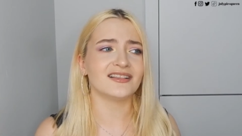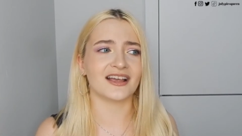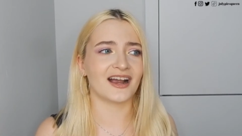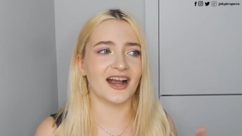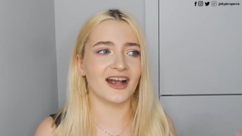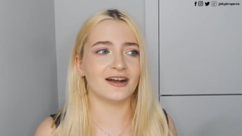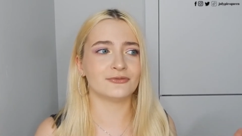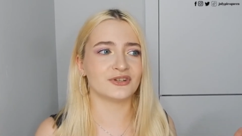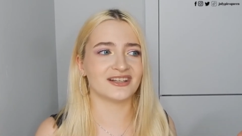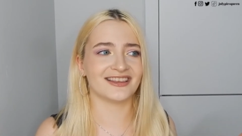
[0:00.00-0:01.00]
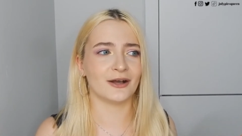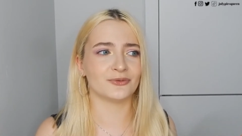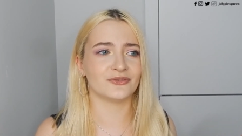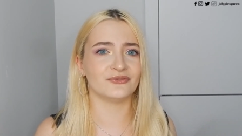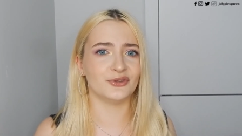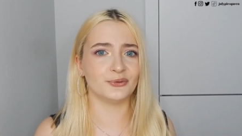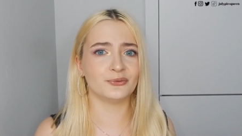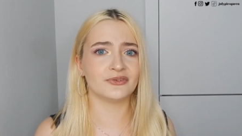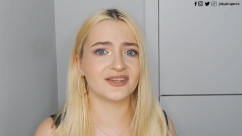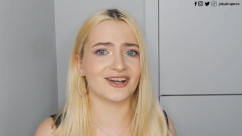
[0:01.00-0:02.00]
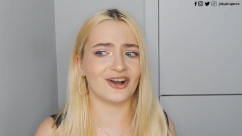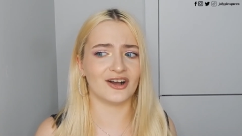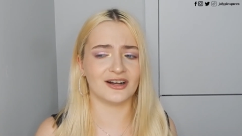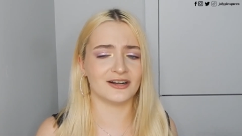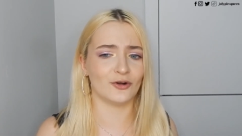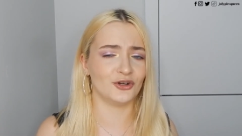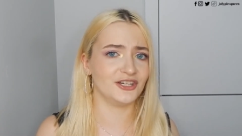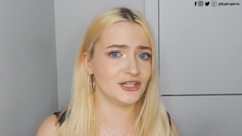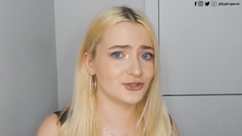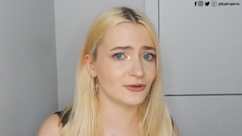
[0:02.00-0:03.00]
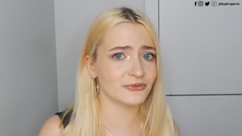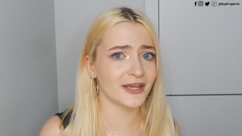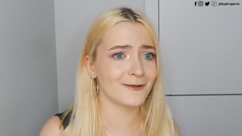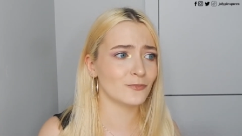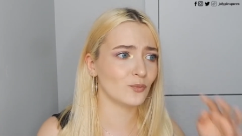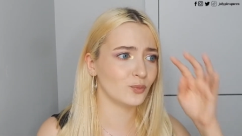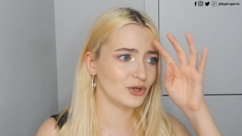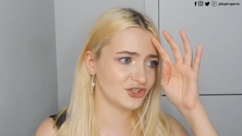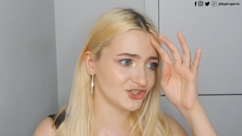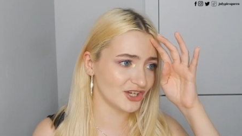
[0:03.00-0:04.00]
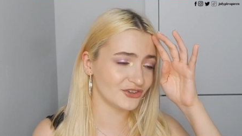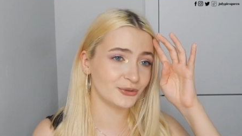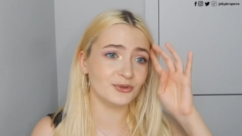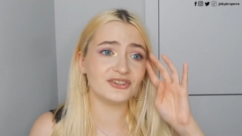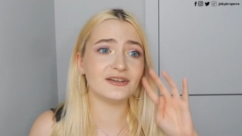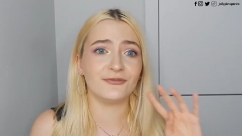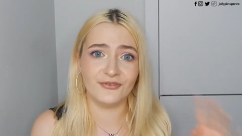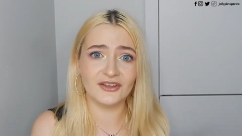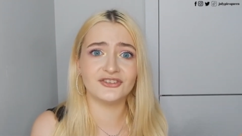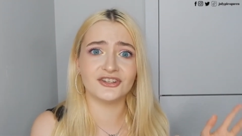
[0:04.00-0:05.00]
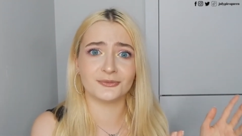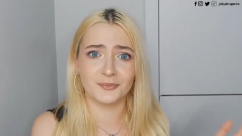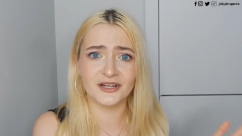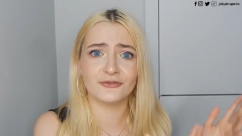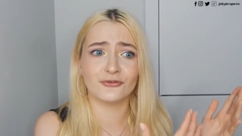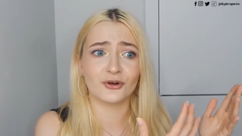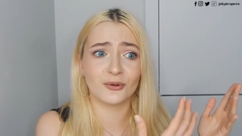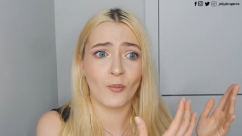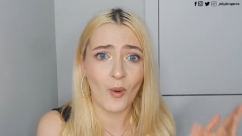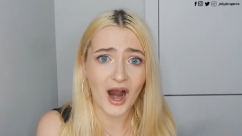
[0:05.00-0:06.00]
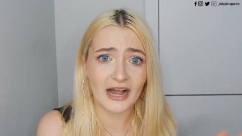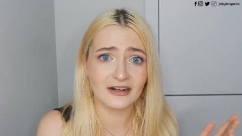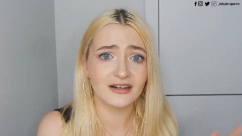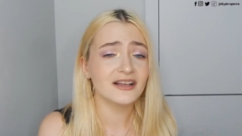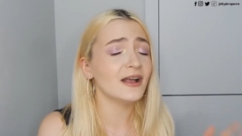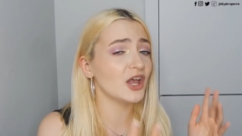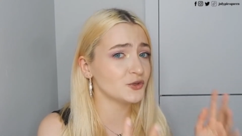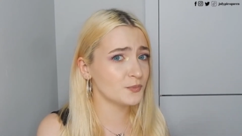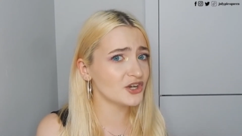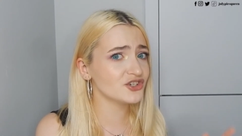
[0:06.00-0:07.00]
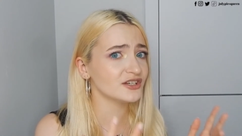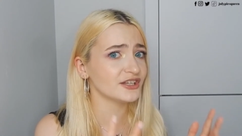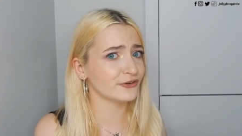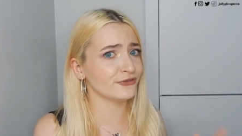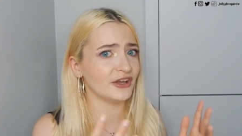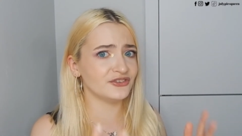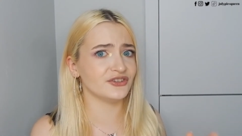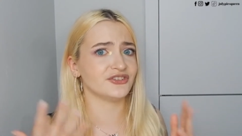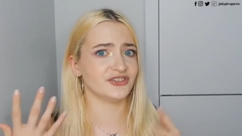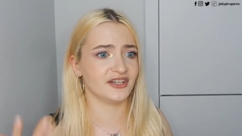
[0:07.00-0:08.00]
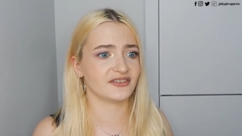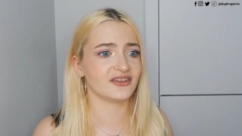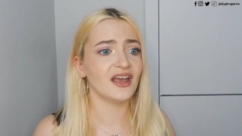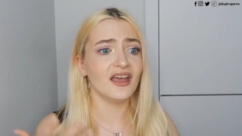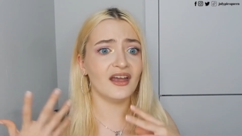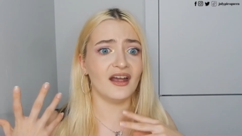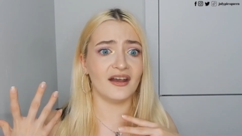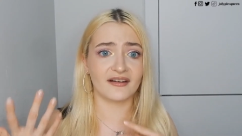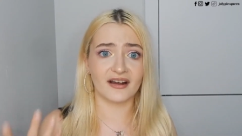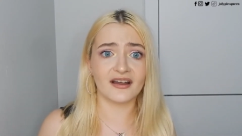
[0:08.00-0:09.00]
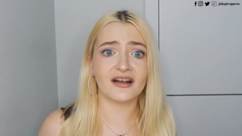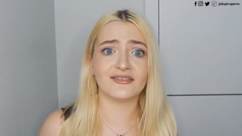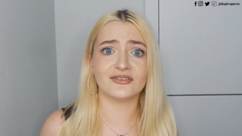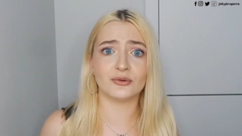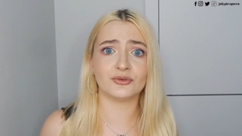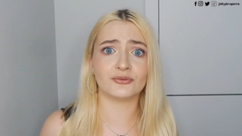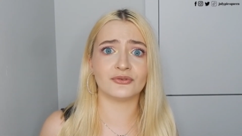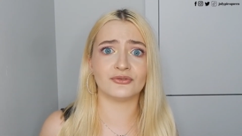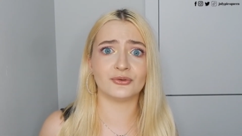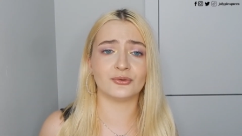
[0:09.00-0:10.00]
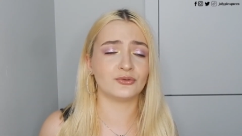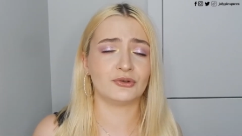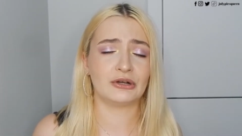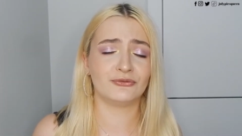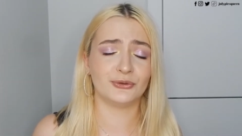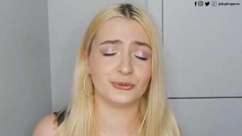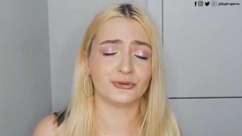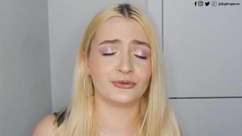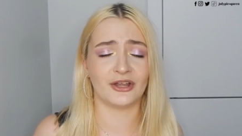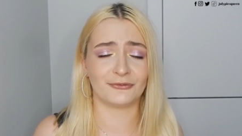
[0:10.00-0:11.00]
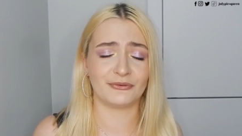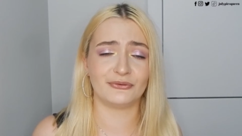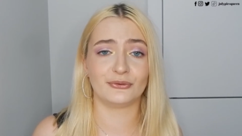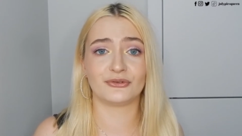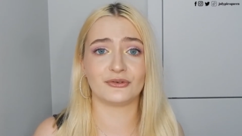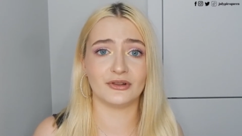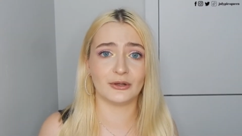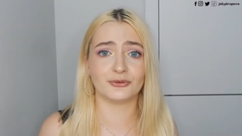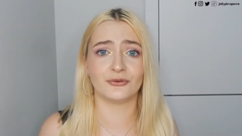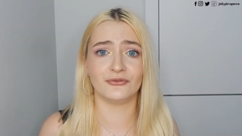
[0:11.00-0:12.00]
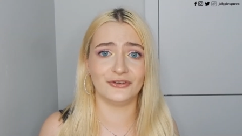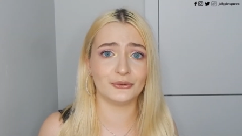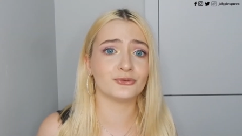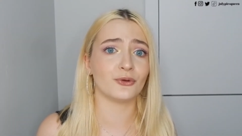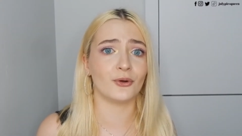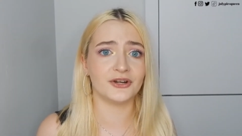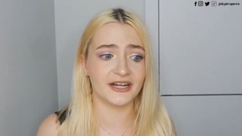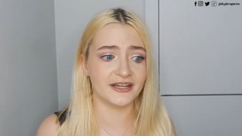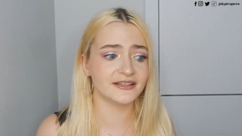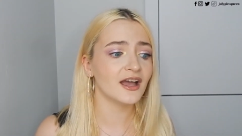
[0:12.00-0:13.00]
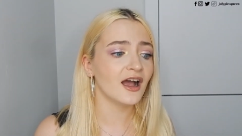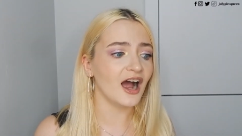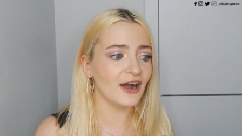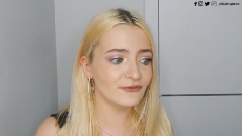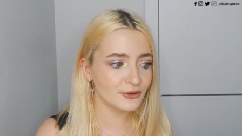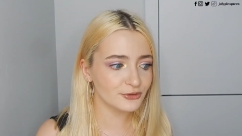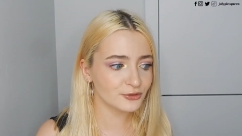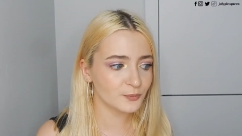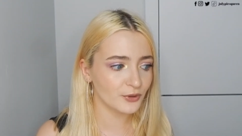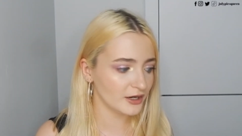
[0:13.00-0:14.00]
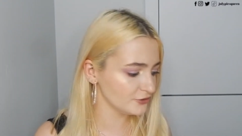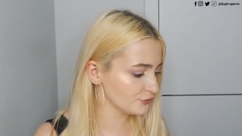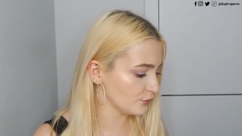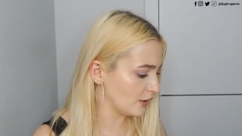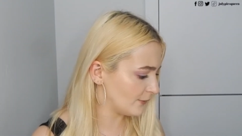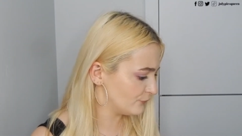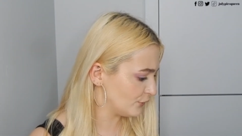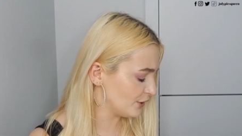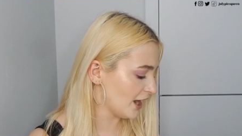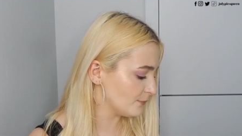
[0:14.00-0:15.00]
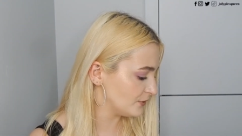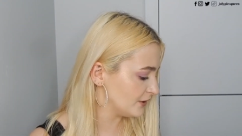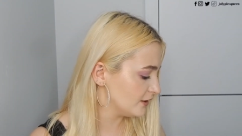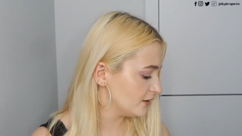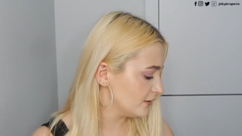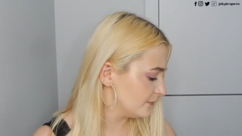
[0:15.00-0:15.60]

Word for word: Like I have 3,000 views uh, on each of them, which seriously Fenty's been for a while, especially their Fenty sticks. And I have loads of review, uh, views, not reviews, loads of views on it. I'm very surprised, so I'm very happy.